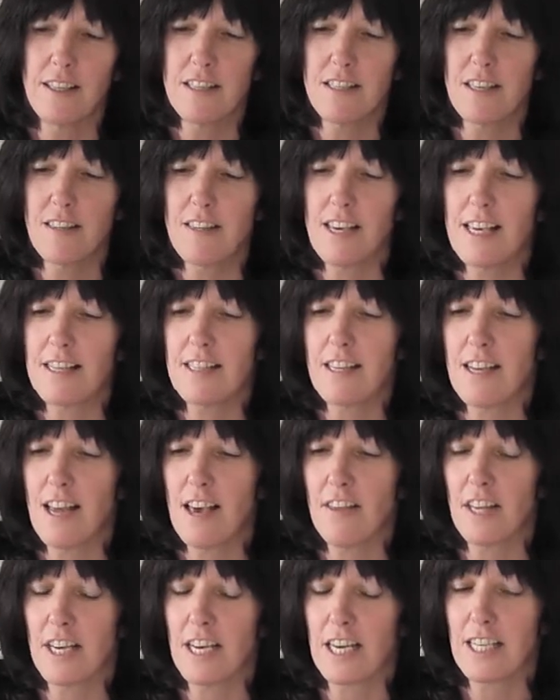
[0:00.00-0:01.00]
So there's
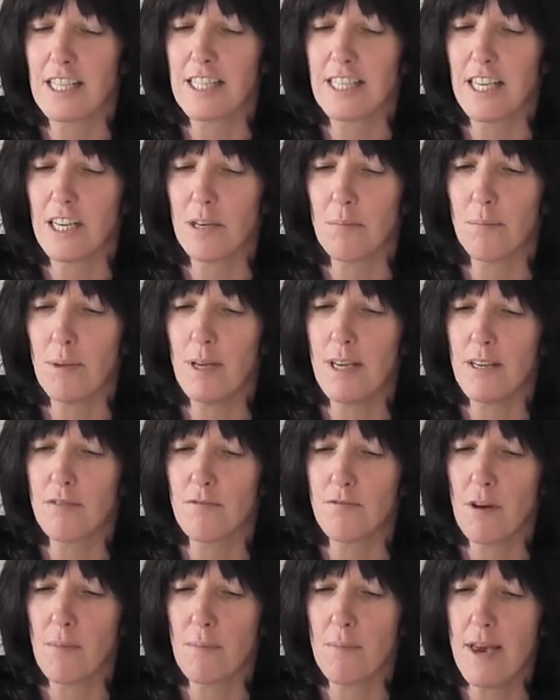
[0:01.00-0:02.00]
another little tidbit
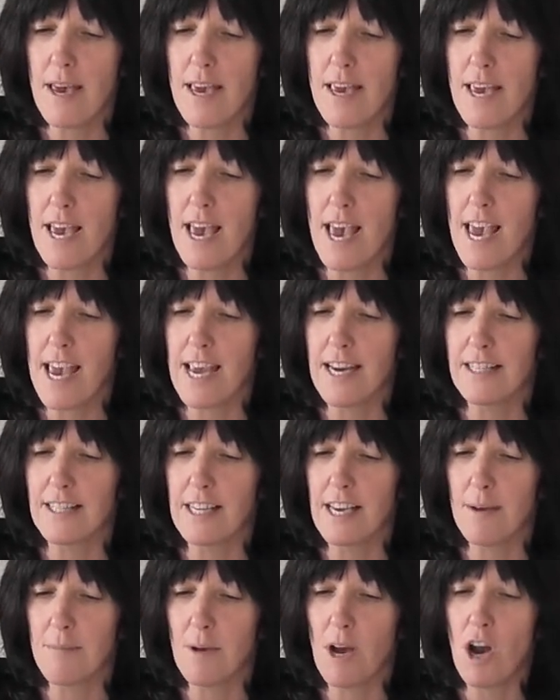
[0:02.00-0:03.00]
from me and
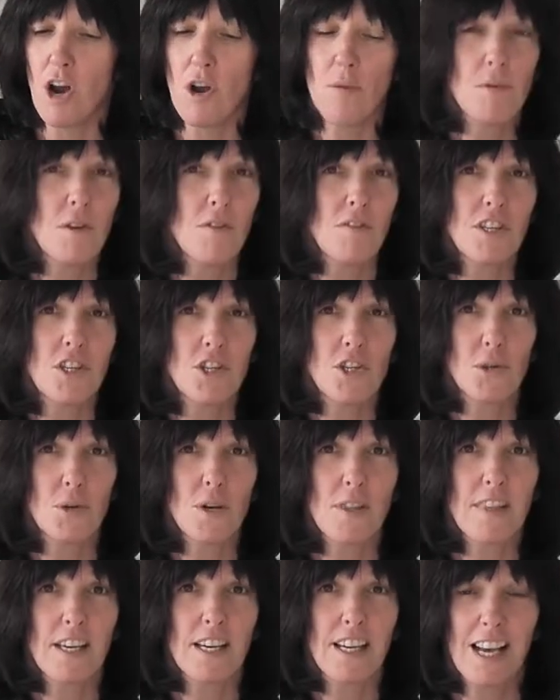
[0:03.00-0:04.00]
um, I hope you've
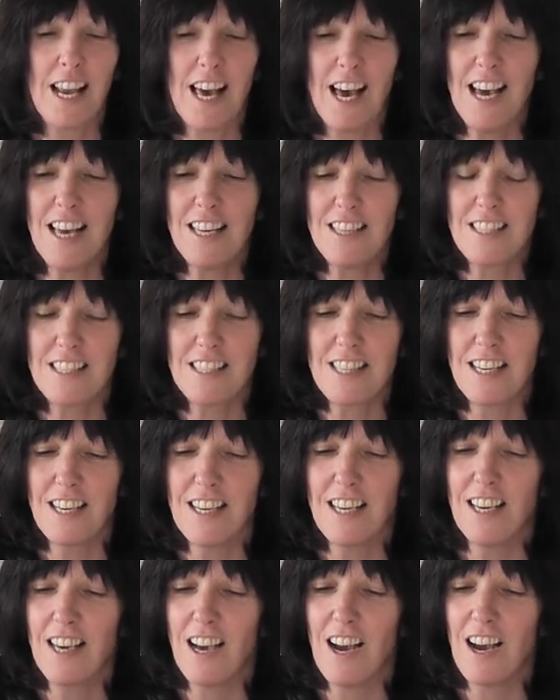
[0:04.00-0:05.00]
enjoyed the class.
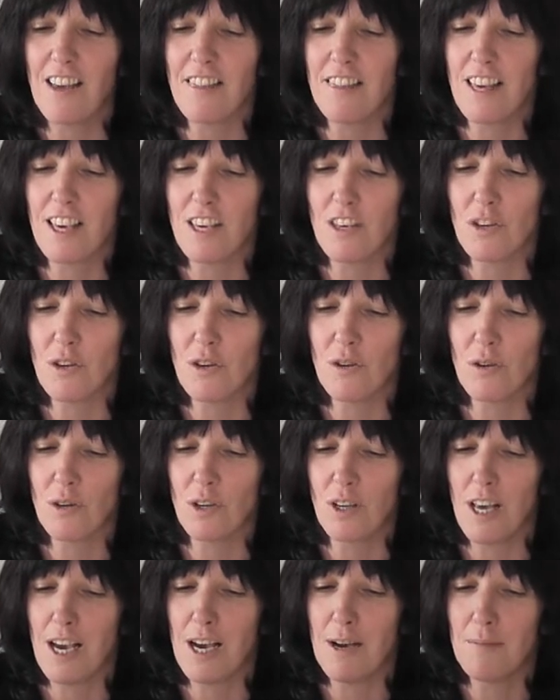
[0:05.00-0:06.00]
I think
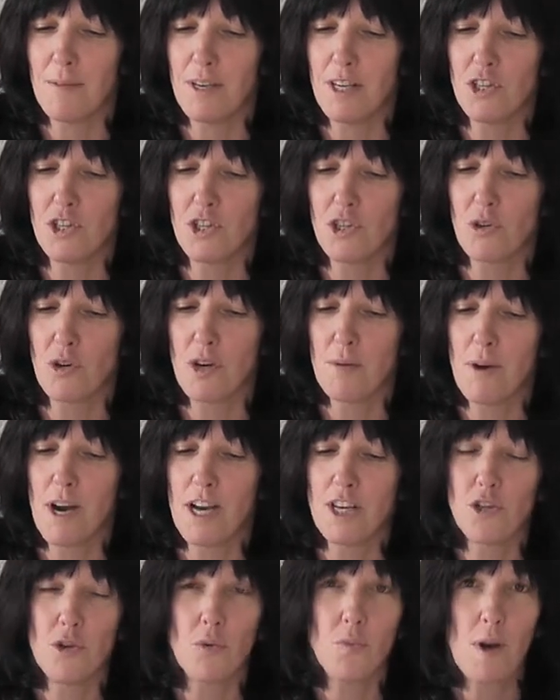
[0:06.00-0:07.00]
you'll um, enjoy
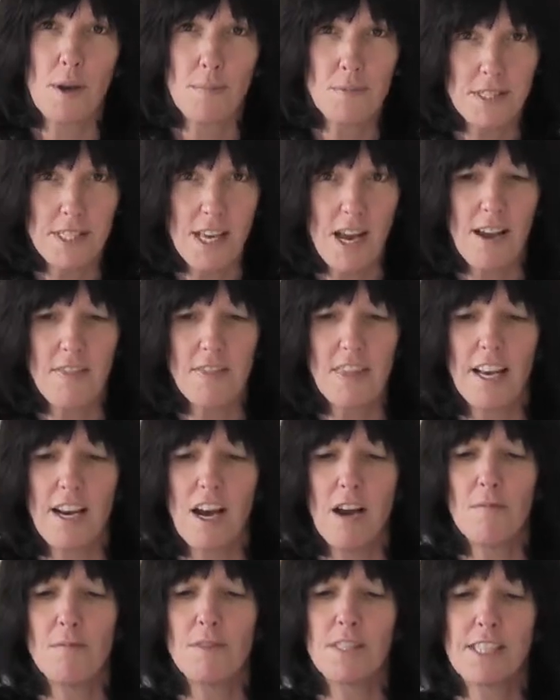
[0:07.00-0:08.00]
my new website that
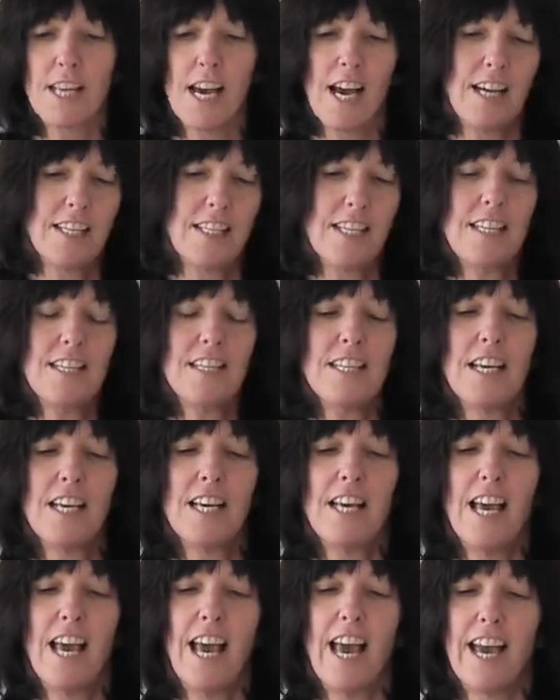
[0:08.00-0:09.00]
I've started
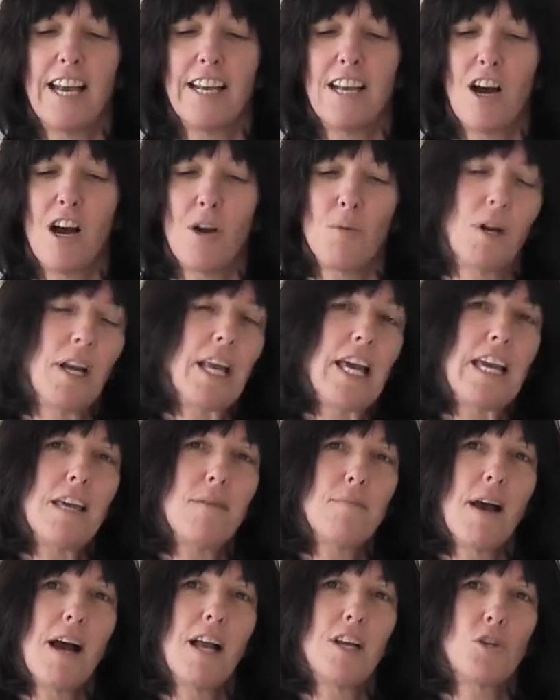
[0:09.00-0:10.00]
and I will
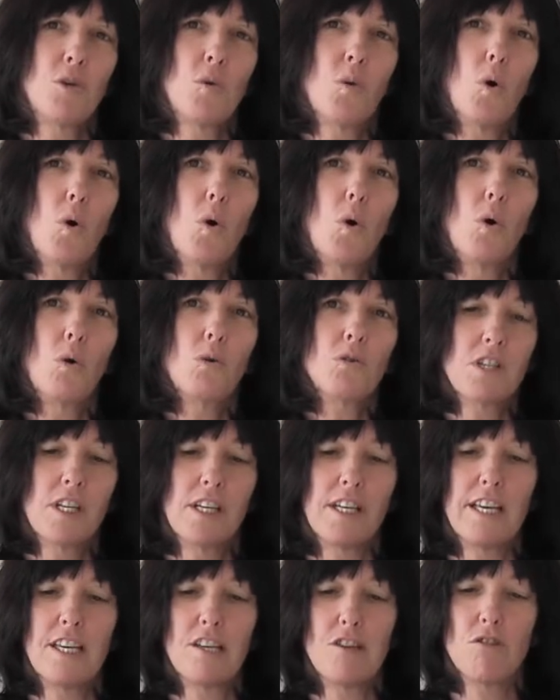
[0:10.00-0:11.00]
email you all
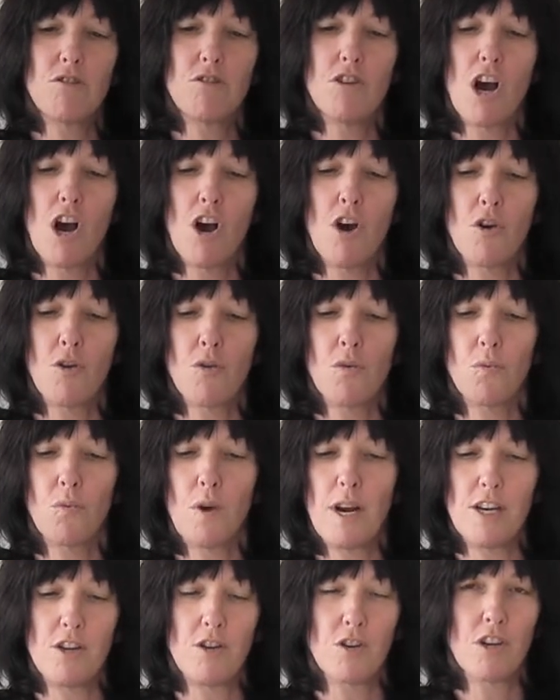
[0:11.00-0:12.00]
to let you know
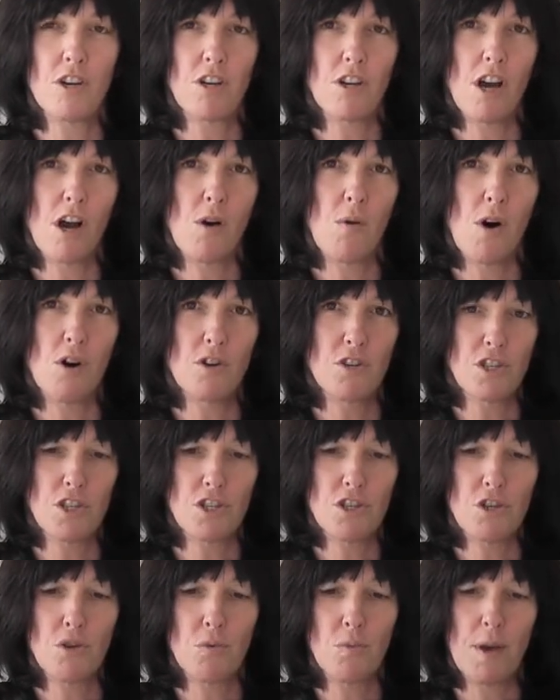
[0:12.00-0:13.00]
when you can go on to
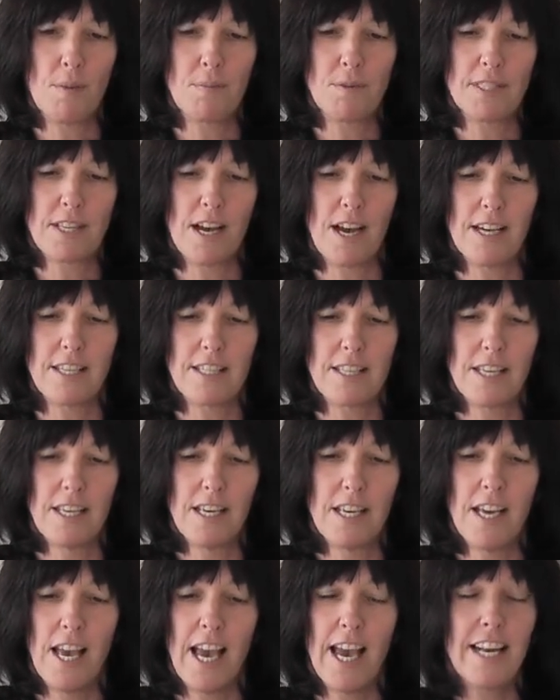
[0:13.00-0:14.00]
the new website.
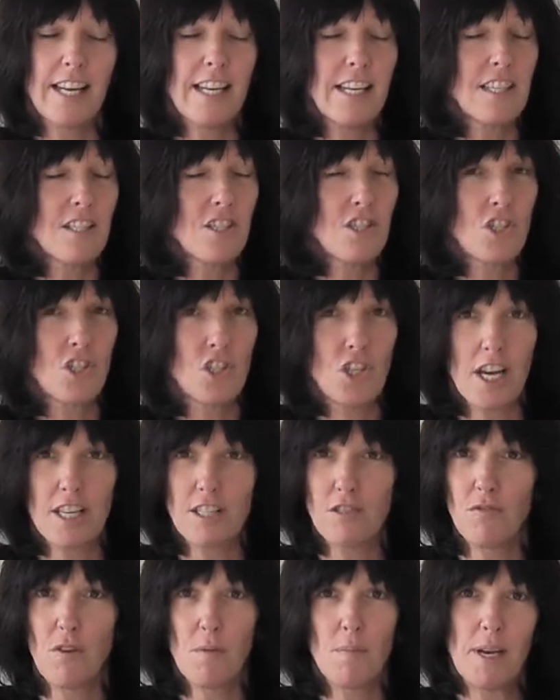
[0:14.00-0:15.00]
And it is
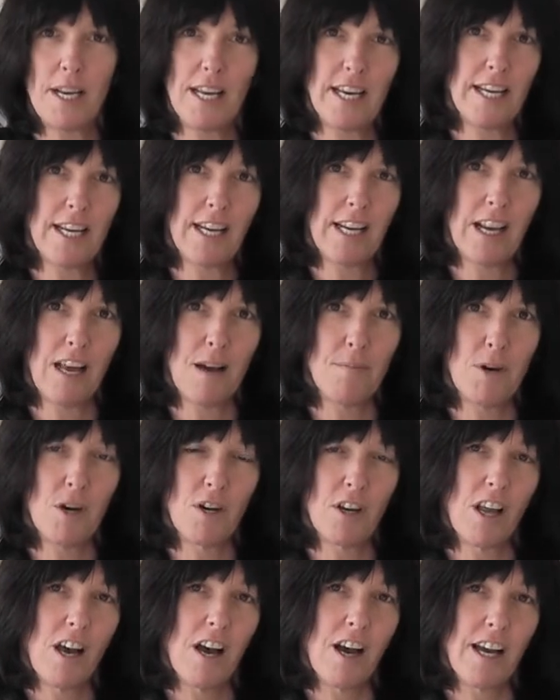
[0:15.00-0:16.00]
just for Bernina Club
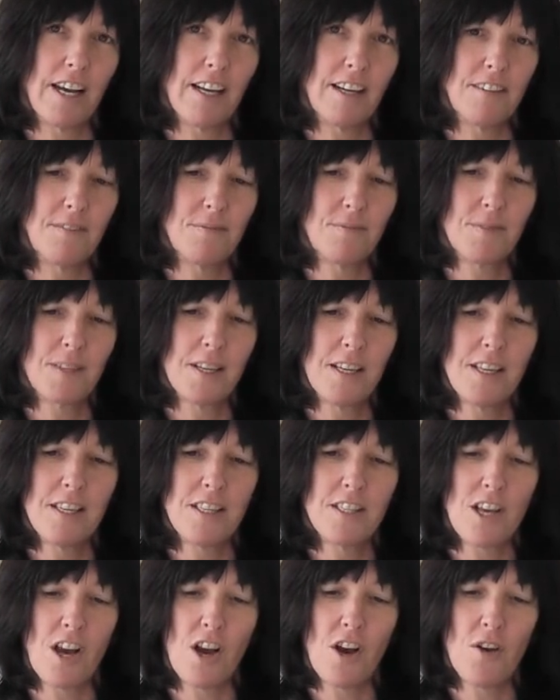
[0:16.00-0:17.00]
Online.
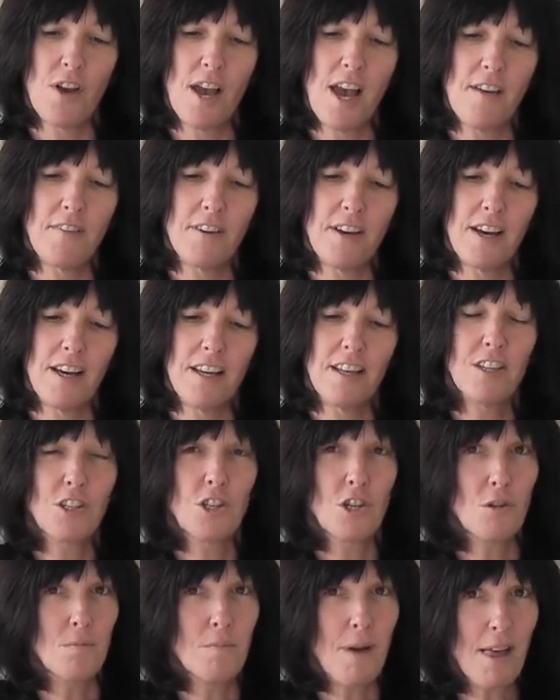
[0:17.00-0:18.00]
So have a
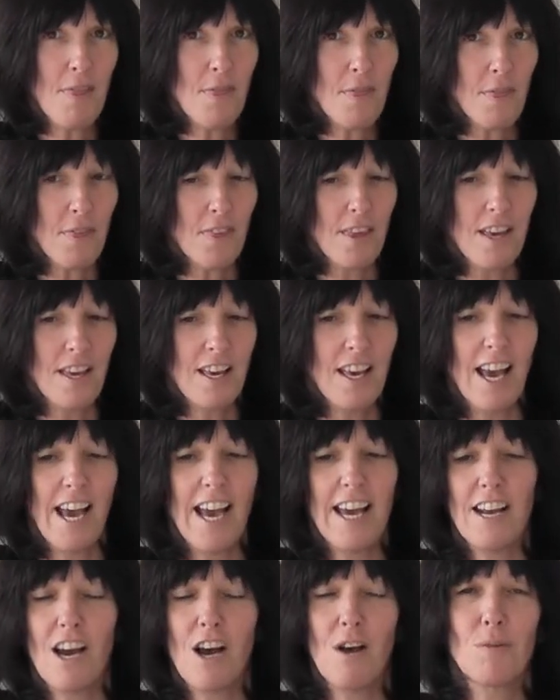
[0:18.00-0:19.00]
good month
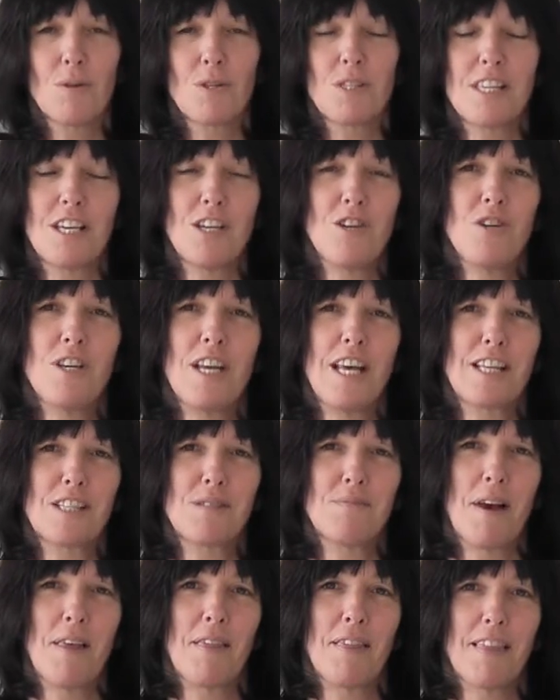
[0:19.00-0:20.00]
and I will see you
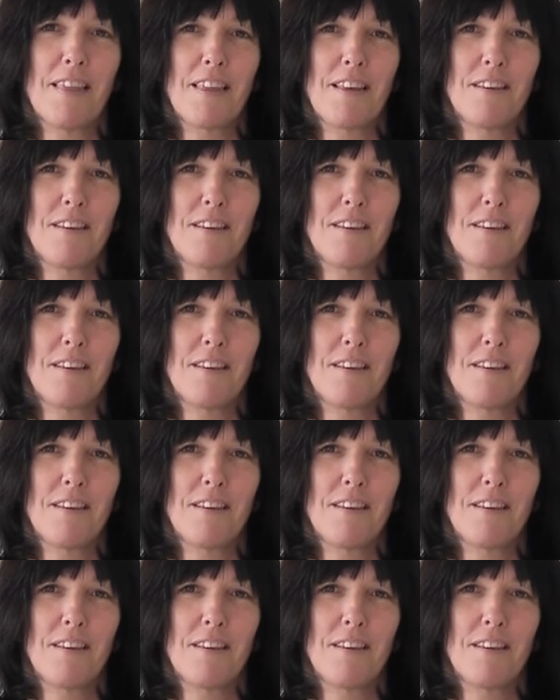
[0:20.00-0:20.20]
next month.